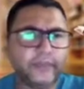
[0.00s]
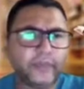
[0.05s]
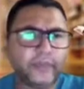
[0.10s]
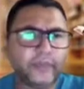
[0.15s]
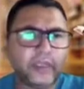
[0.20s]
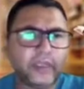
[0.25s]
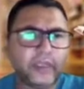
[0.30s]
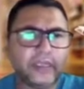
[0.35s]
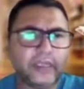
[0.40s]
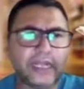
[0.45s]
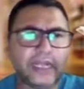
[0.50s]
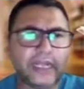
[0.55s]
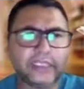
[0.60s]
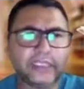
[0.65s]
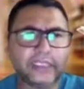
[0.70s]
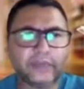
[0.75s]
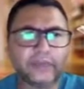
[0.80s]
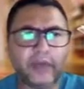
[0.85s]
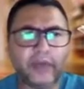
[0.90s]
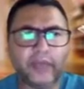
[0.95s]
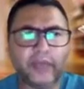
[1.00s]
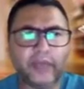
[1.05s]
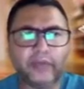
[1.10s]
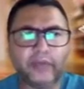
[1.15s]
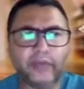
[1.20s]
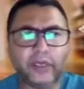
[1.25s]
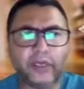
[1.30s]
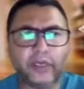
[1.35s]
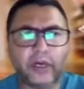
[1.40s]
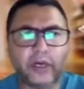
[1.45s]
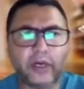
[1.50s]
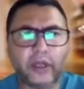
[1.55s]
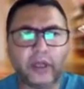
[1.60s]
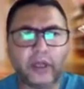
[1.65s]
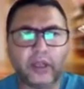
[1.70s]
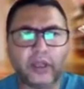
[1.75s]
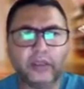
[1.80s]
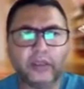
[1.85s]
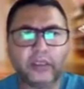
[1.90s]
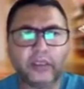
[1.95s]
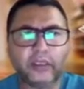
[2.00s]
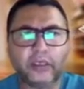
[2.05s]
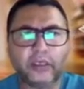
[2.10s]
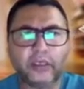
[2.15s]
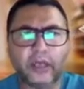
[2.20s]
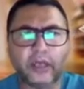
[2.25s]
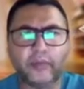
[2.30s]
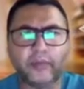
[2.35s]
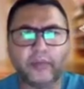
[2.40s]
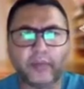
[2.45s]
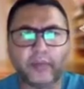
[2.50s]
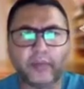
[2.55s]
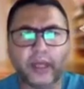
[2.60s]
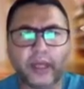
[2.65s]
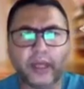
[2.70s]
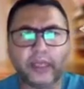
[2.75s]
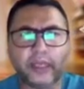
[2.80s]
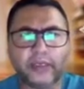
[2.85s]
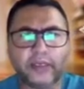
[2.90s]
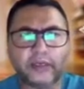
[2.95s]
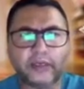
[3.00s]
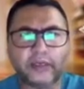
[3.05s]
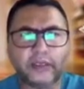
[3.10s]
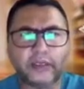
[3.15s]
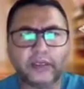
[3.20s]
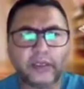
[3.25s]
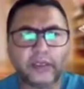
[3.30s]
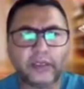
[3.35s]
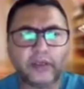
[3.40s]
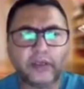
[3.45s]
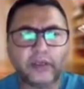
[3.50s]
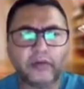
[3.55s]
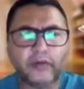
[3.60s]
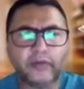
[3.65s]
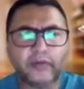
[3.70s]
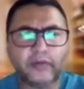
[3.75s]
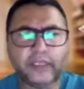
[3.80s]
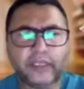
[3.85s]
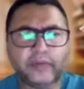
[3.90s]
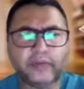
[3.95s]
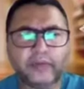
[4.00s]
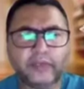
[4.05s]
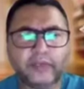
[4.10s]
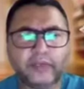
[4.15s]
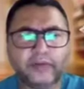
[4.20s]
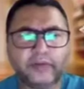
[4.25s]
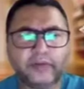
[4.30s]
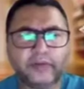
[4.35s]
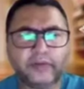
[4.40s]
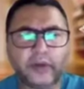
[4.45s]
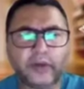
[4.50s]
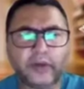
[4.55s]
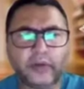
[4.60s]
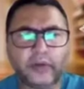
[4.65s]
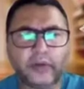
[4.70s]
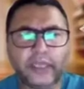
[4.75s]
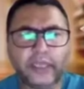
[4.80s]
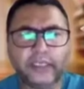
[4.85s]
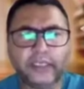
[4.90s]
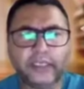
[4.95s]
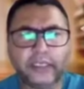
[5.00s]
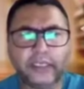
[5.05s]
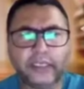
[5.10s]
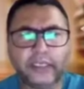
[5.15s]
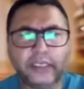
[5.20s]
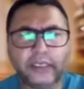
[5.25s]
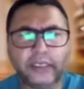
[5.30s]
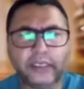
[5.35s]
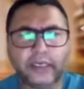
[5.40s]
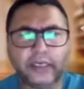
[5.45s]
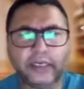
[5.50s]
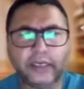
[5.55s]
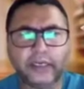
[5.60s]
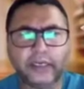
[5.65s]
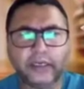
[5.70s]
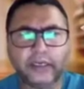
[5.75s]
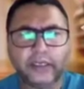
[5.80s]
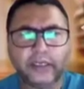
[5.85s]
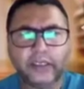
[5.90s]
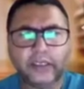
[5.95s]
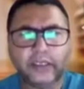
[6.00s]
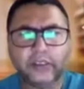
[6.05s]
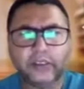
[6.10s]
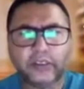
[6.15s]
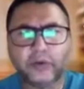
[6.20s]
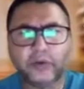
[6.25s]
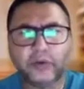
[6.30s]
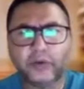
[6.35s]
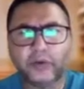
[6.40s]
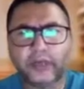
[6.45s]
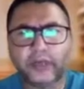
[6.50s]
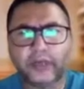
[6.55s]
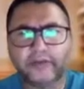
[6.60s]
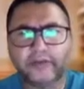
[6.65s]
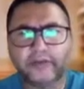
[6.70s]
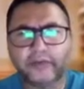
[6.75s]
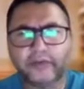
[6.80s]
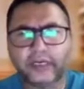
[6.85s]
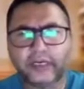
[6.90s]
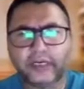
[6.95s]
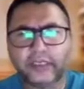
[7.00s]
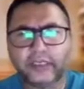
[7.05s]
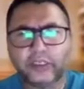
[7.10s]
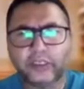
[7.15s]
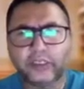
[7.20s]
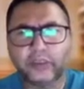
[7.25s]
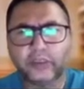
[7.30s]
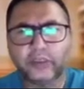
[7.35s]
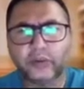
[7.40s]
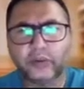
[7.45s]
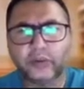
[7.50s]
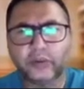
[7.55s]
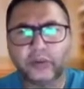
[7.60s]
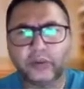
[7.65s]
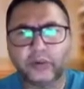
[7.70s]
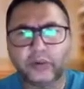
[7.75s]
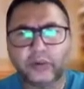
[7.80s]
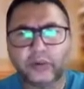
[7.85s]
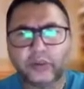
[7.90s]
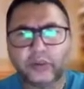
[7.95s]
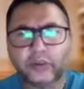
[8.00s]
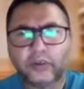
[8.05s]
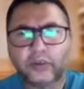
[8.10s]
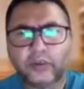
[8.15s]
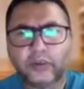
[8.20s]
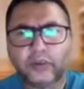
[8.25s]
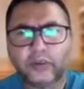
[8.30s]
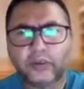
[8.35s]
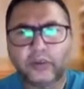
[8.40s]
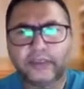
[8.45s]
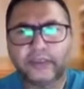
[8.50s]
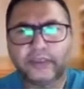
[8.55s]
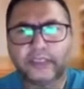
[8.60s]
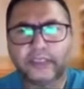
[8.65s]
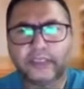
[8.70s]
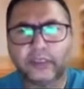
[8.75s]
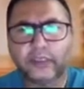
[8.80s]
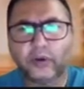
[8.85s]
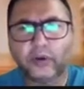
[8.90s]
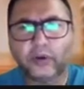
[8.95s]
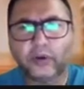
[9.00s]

That's why we call compiler. Whatever we are writing here to convert to 0,